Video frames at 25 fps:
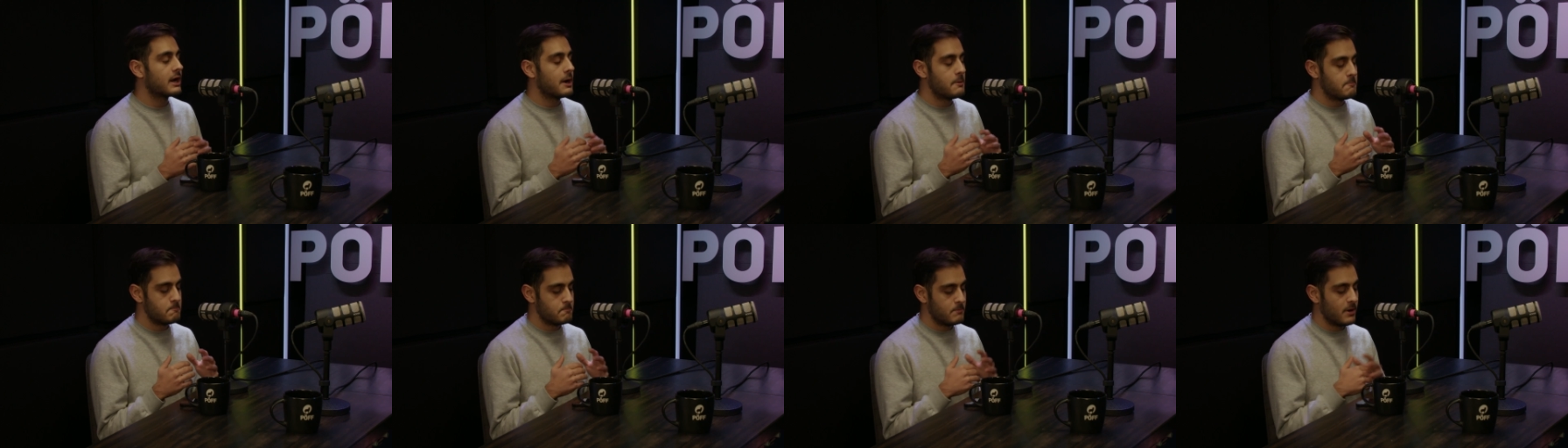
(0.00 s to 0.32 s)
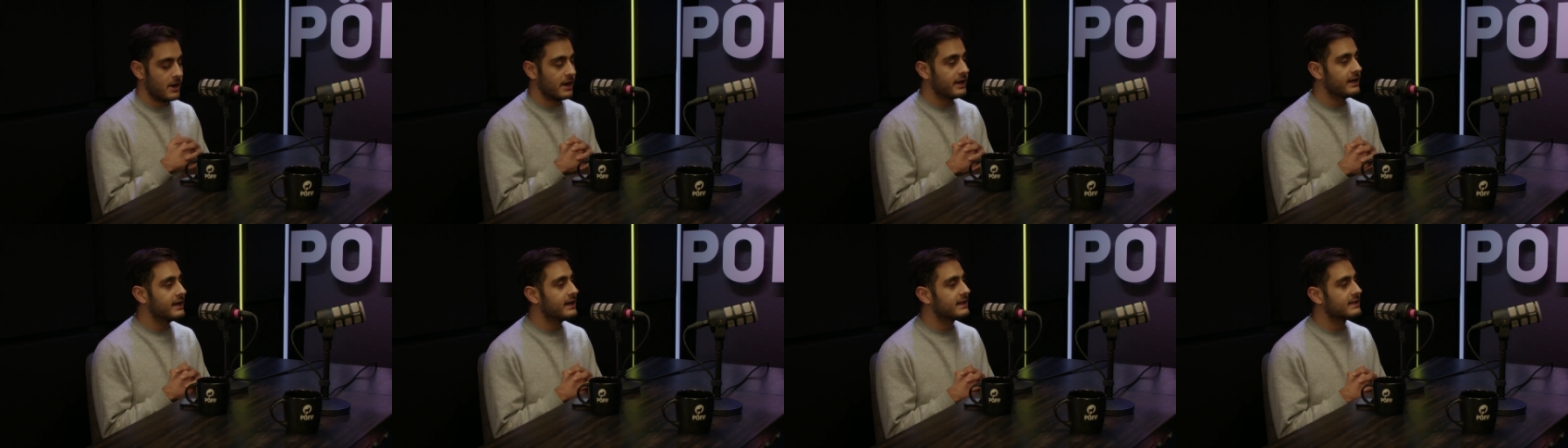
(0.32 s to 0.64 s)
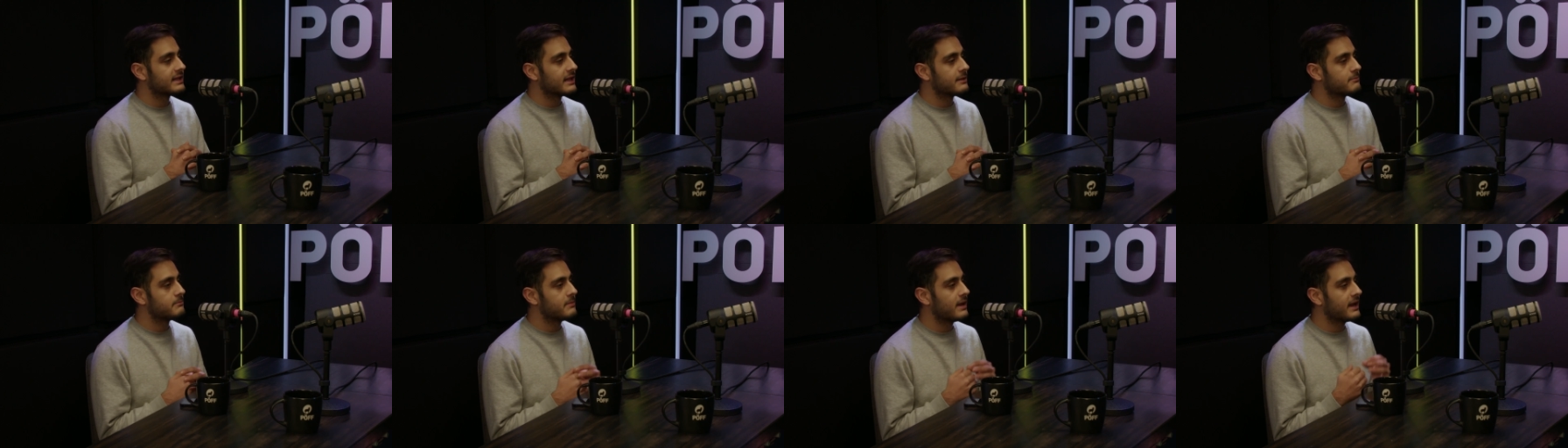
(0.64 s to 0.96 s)
combine
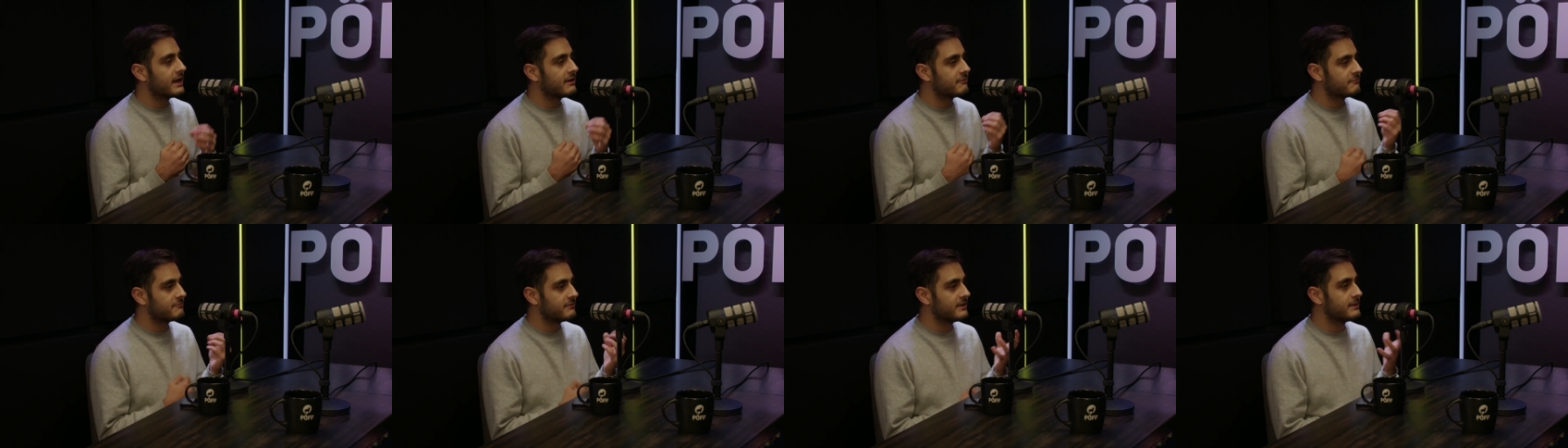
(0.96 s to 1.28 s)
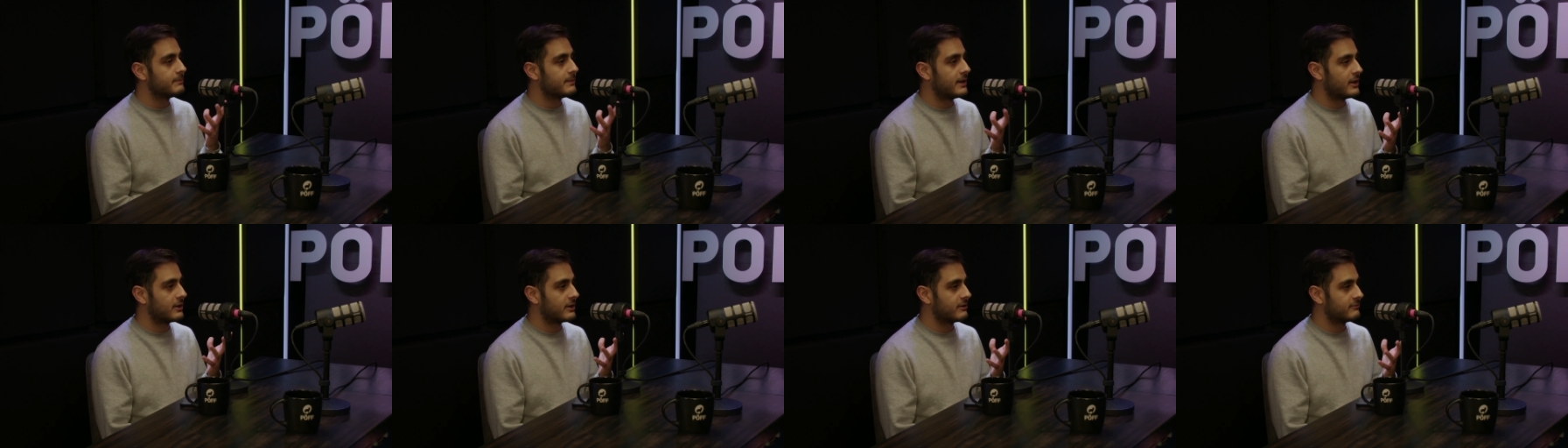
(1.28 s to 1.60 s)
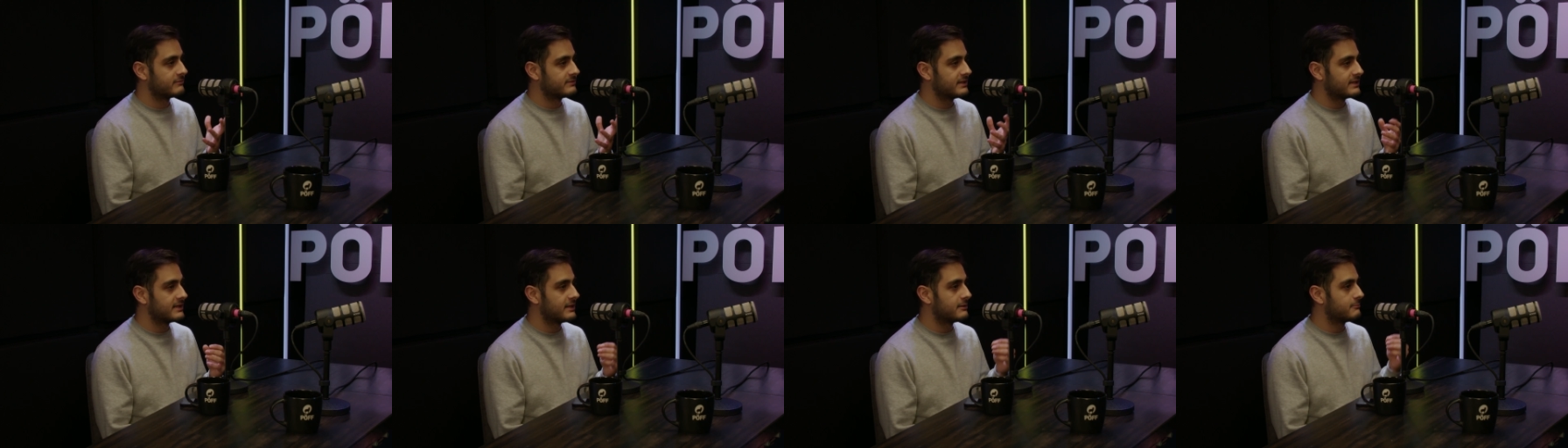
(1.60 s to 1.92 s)
it and make a film out
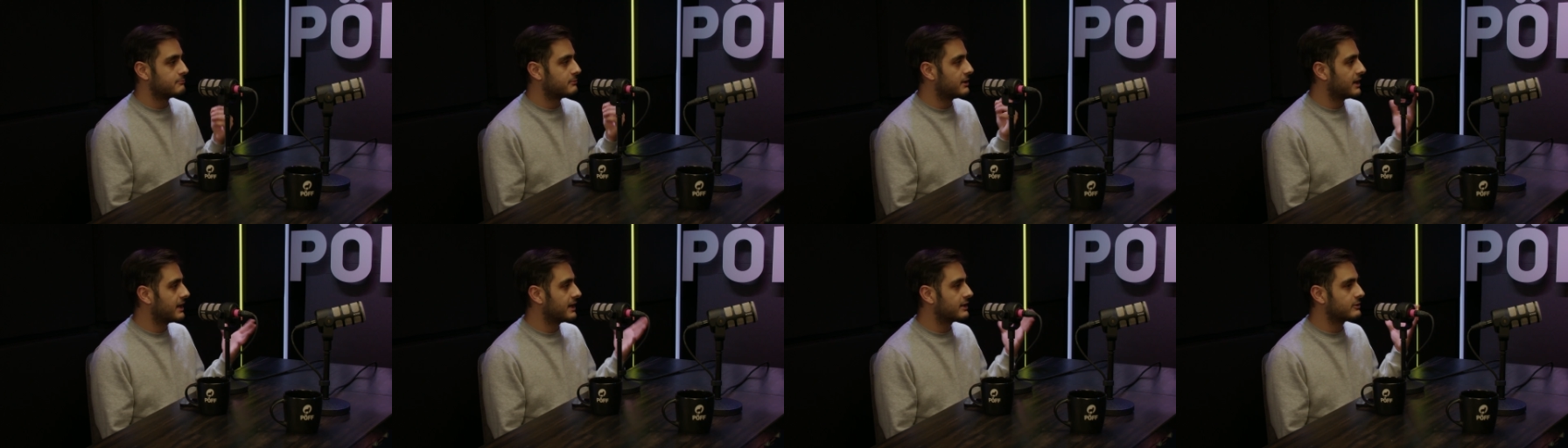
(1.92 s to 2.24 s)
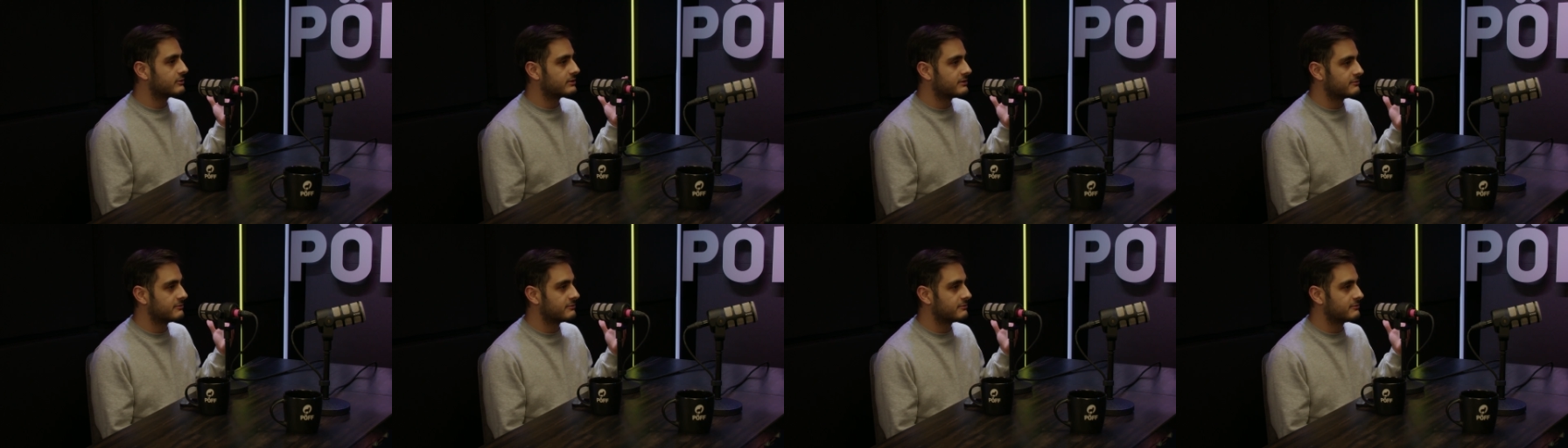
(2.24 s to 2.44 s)
of that and bring it to the